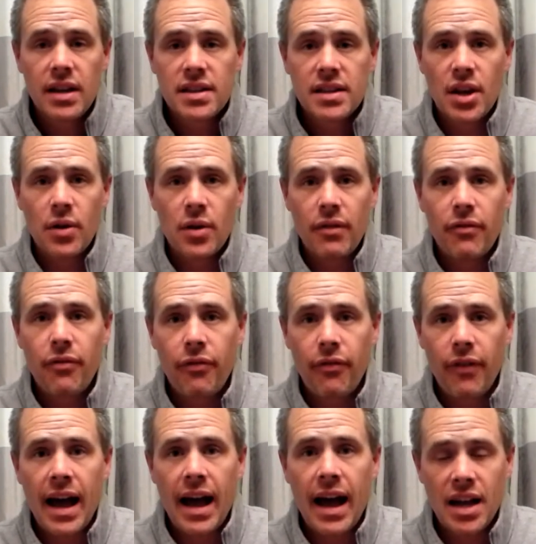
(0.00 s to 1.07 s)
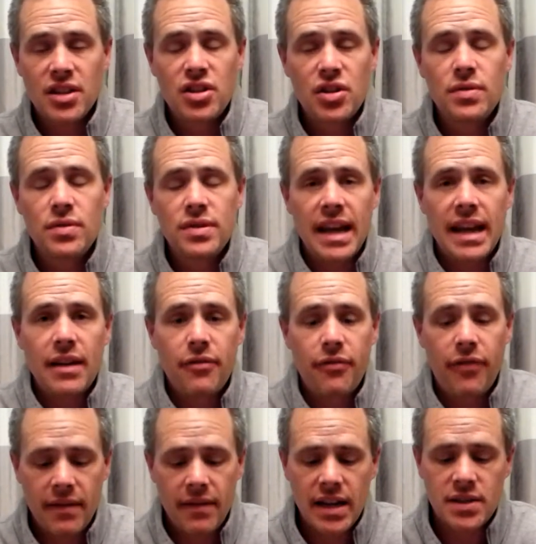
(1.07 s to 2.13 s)
So on Tuesday, in
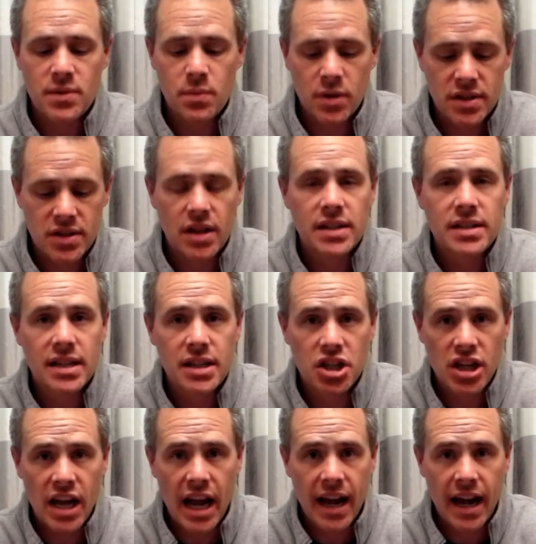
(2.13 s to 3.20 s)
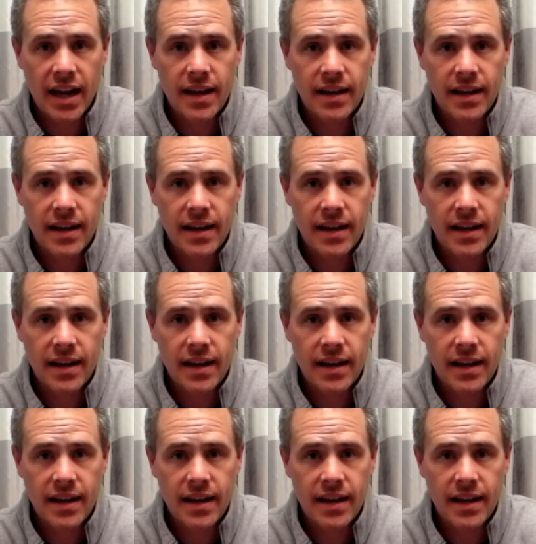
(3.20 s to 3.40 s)
5 days, we'll start to check.